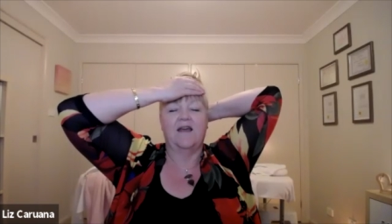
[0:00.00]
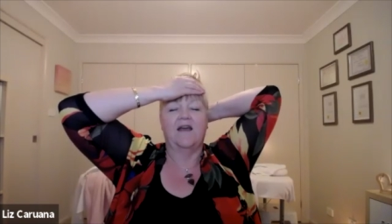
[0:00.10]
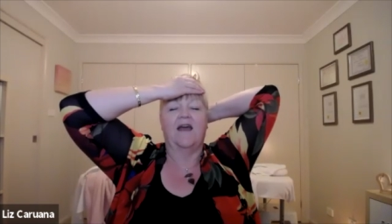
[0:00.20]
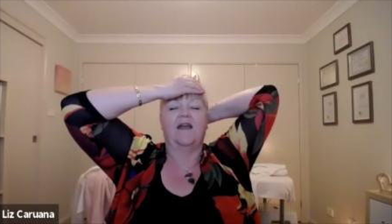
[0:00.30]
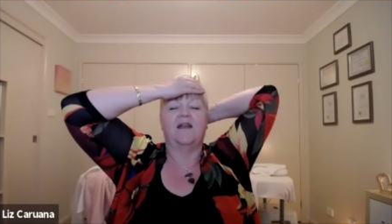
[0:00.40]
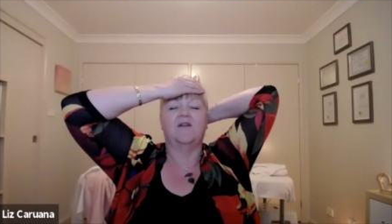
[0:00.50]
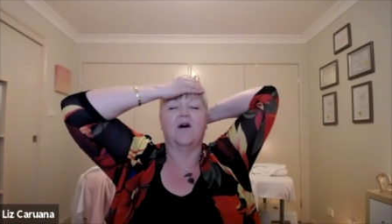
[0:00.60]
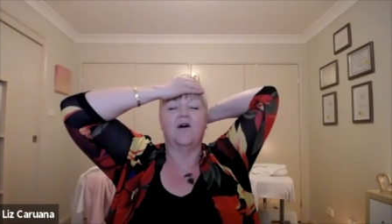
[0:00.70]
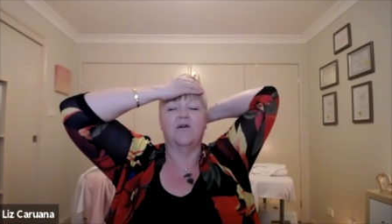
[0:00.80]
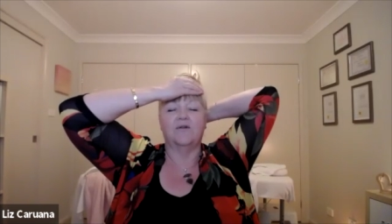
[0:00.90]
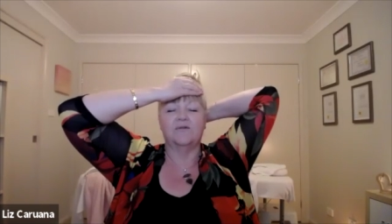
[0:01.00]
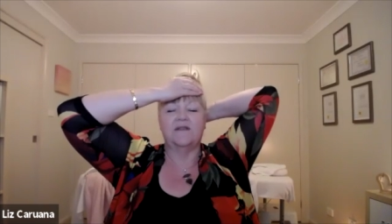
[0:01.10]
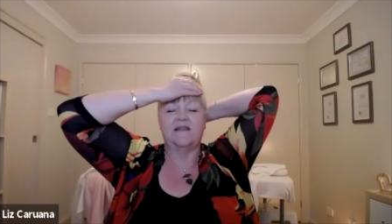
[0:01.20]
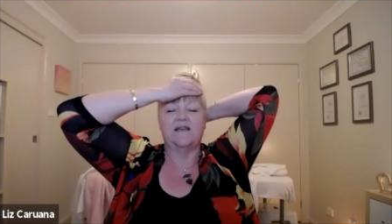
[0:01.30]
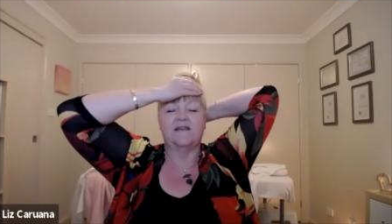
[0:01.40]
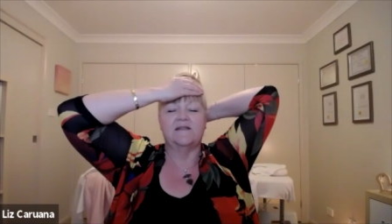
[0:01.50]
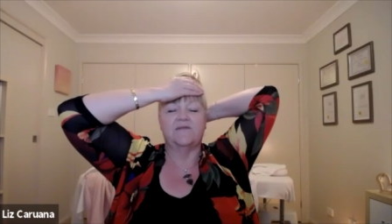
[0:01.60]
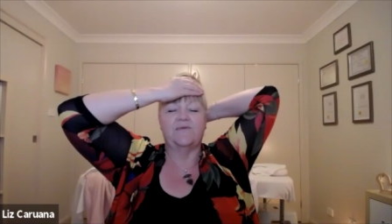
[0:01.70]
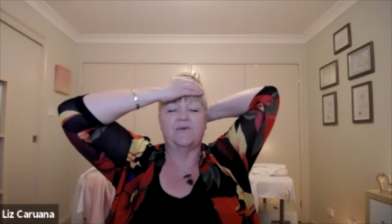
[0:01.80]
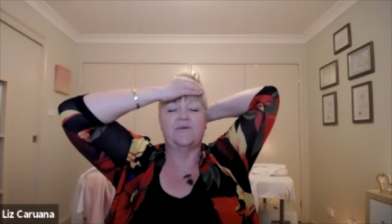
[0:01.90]
and hold
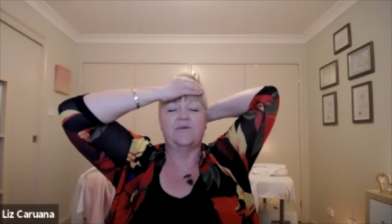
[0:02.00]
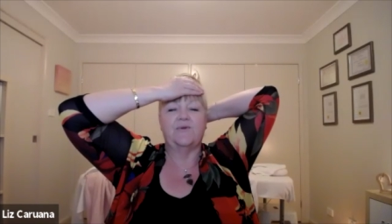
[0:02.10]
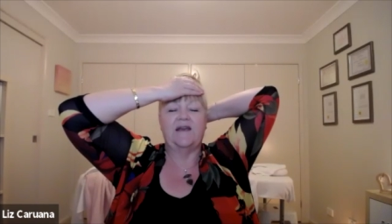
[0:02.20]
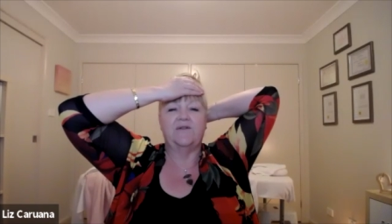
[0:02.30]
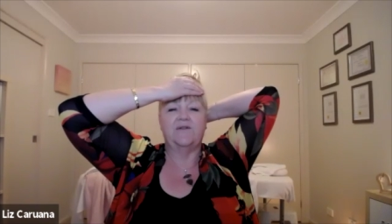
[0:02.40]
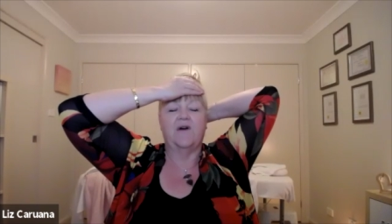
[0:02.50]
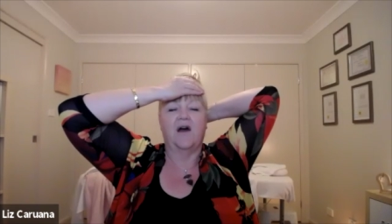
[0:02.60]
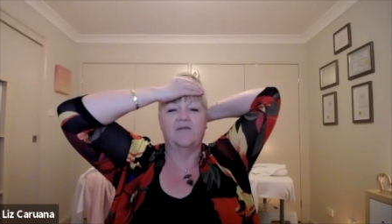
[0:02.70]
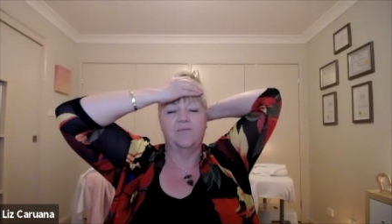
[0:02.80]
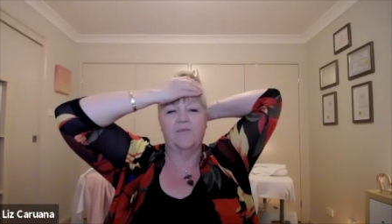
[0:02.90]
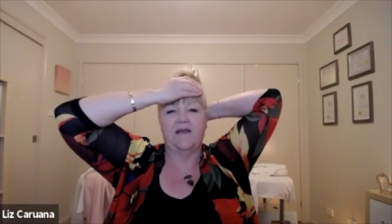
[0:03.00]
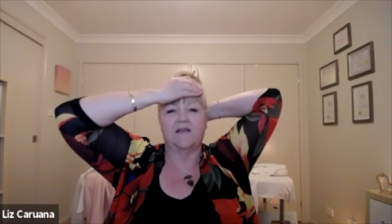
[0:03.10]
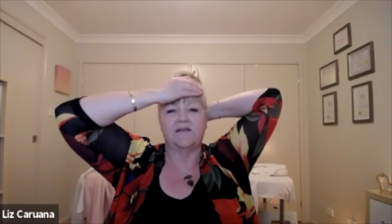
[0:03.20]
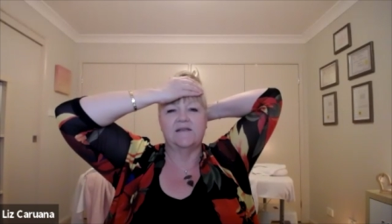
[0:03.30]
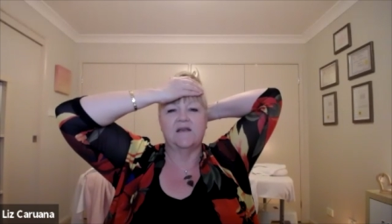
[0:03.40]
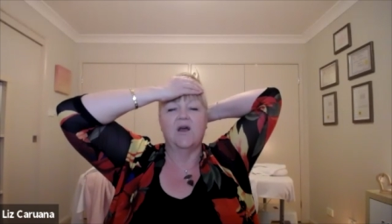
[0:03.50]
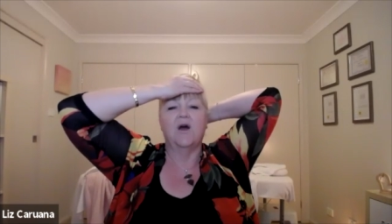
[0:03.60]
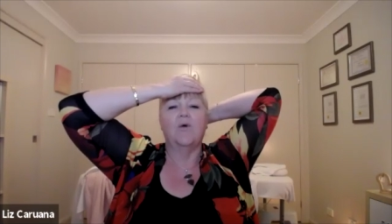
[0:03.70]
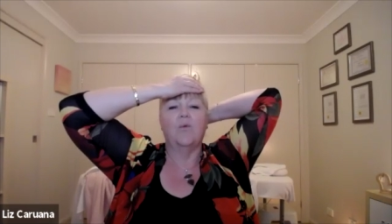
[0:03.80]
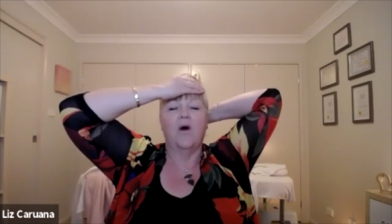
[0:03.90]
this for 3 to 5 minutes
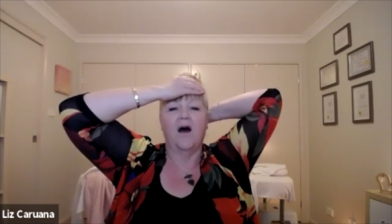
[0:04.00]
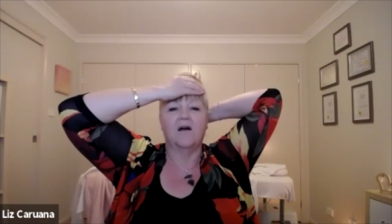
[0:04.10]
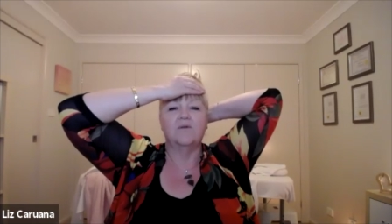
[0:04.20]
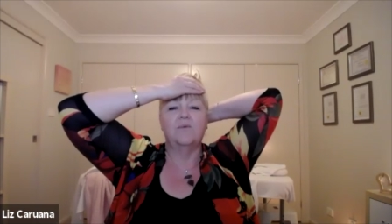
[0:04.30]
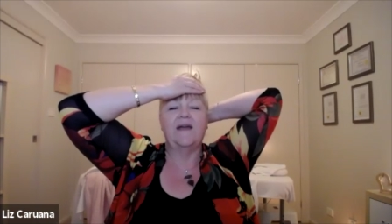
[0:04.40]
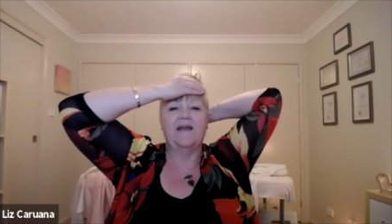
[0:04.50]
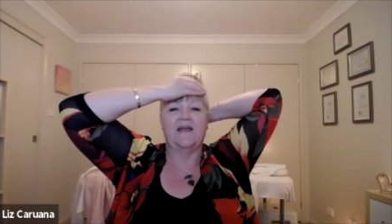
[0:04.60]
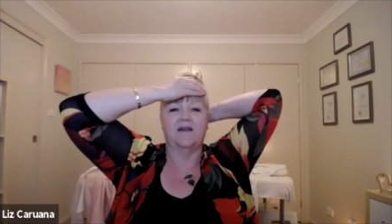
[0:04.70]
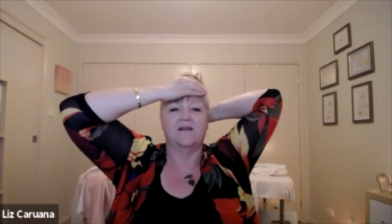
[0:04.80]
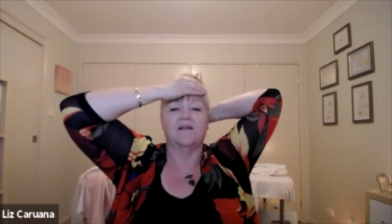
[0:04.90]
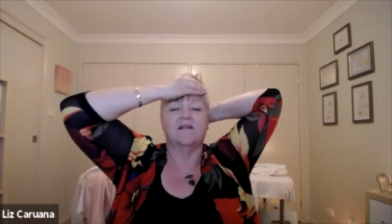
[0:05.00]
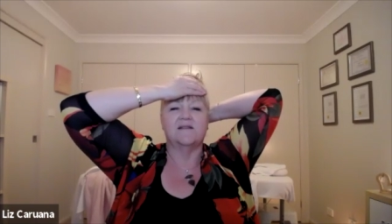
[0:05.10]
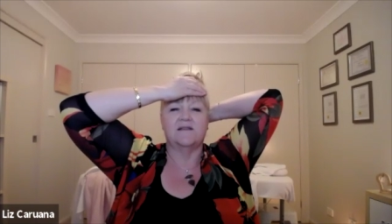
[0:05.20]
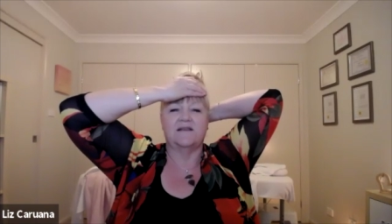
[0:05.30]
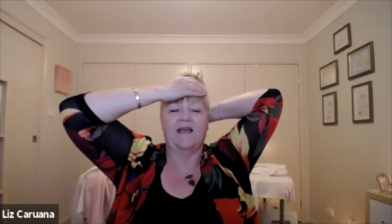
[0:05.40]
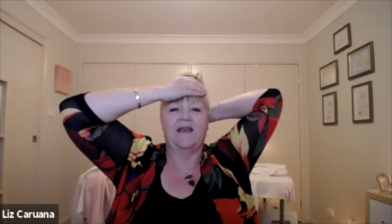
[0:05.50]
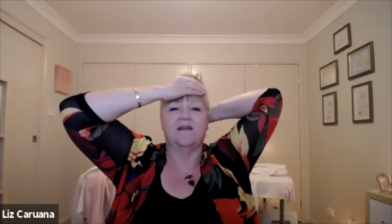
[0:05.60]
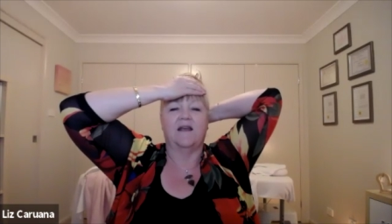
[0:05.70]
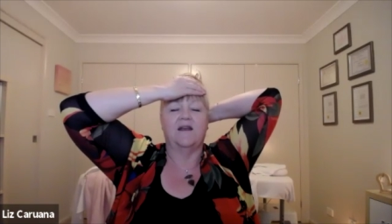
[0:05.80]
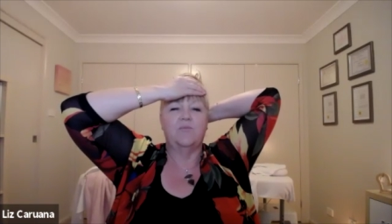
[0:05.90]
while we're in the
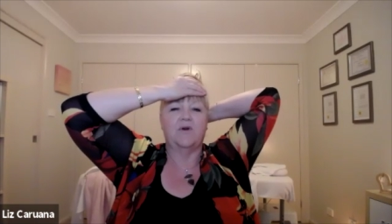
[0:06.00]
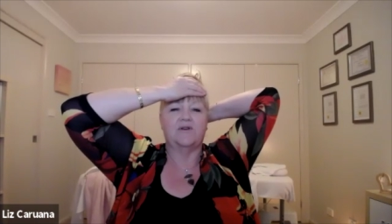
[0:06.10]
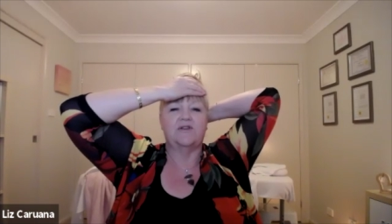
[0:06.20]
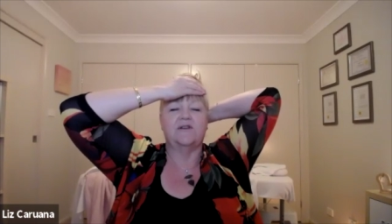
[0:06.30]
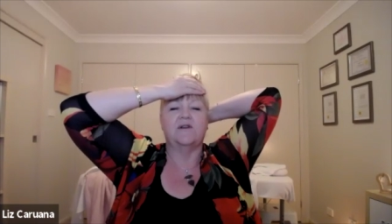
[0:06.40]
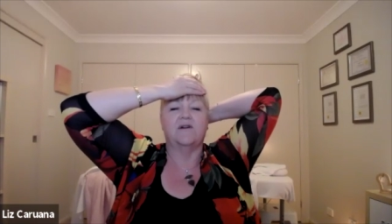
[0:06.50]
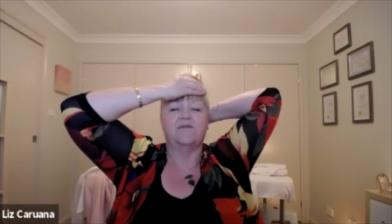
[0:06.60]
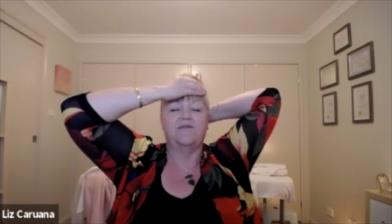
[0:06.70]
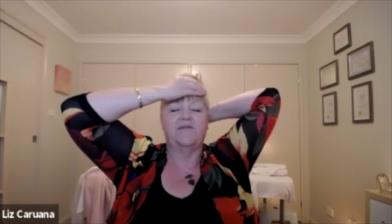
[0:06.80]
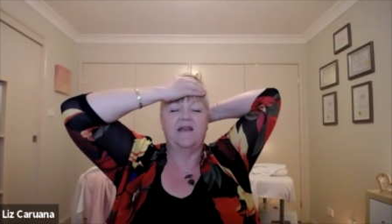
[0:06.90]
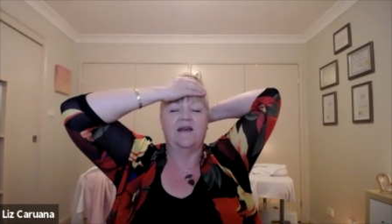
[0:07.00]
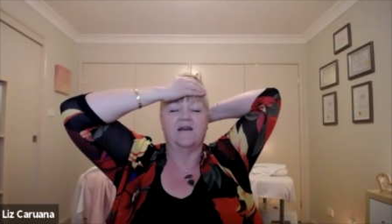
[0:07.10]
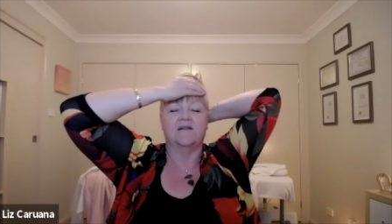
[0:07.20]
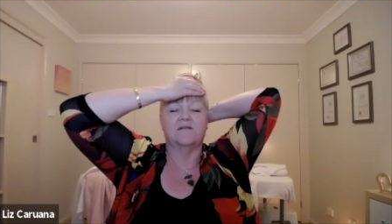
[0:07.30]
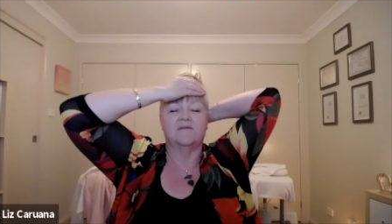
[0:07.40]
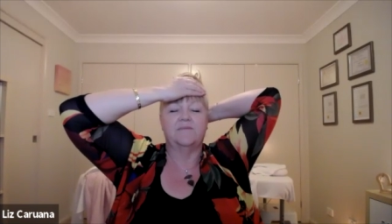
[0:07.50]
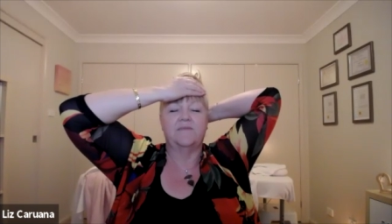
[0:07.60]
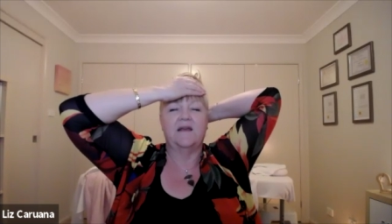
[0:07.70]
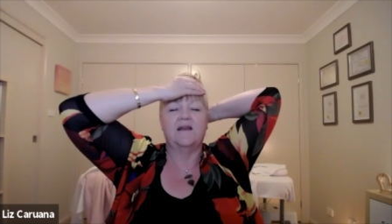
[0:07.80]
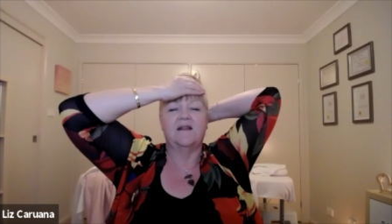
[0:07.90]
state and emotion of fear.
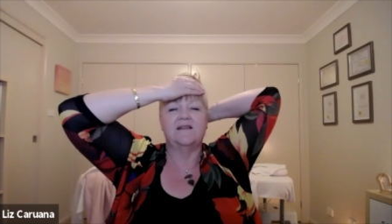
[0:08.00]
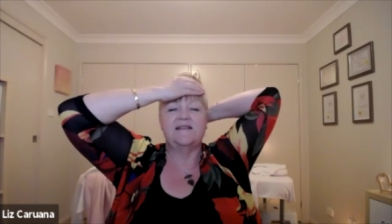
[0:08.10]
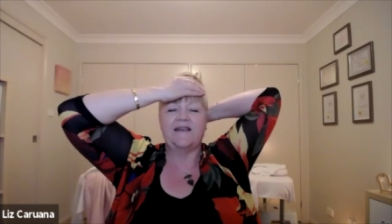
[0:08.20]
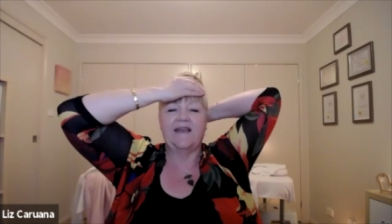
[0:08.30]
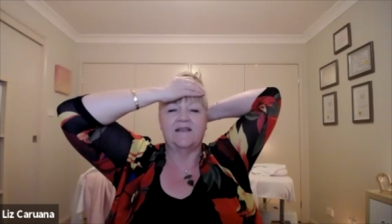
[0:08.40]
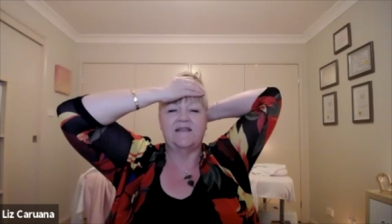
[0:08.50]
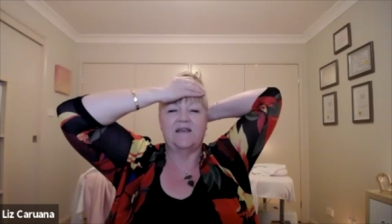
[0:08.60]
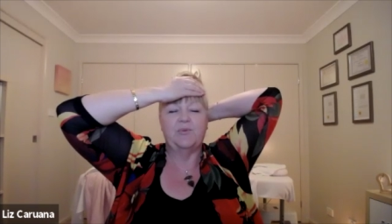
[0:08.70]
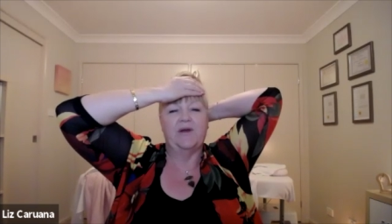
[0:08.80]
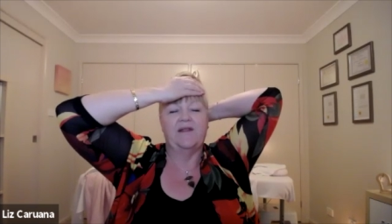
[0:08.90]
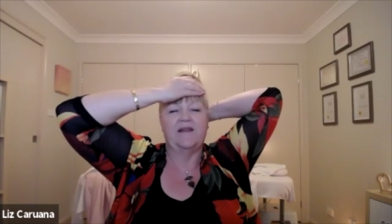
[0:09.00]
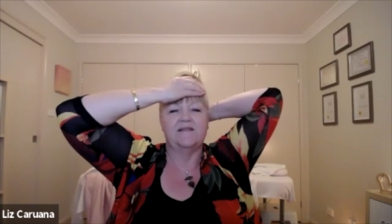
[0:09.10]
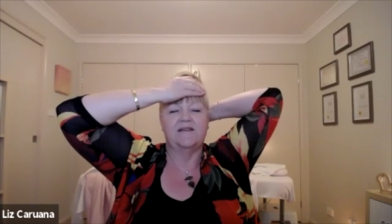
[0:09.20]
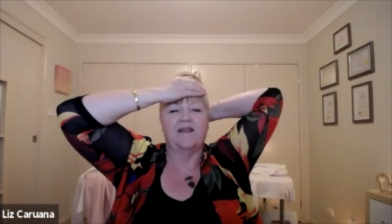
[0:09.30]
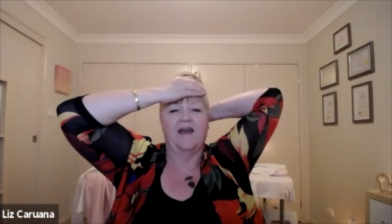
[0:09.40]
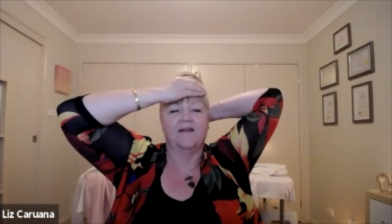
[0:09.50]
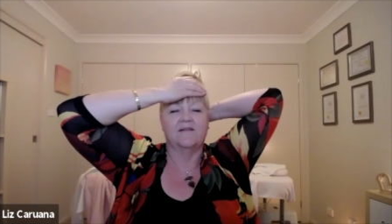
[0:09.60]
Let's take a deep breath into that.